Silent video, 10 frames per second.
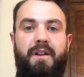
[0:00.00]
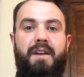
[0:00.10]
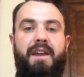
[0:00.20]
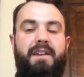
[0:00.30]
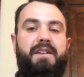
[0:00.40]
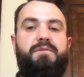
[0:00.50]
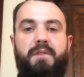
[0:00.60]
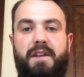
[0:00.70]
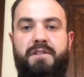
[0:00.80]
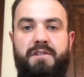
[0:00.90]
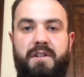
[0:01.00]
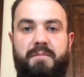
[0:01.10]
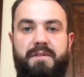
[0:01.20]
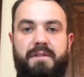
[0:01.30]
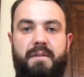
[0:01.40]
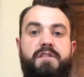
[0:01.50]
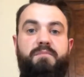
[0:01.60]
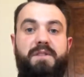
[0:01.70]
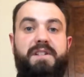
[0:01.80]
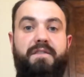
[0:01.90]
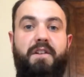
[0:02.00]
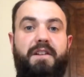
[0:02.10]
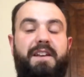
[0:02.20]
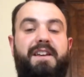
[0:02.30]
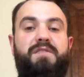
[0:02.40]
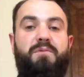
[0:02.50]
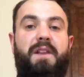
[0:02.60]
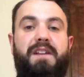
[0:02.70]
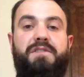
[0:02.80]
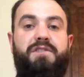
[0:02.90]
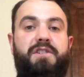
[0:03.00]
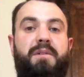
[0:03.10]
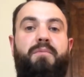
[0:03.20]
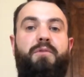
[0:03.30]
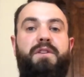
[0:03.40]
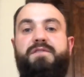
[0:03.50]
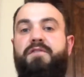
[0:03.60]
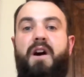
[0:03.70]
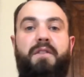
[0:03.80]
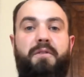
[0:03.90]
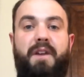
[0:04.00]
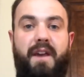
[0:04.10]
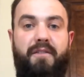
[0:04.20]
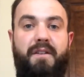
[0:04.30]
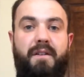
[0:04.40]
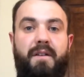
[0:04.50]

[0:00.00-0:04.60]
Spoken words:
into his relationships, specifically his relationship with his Father in heaven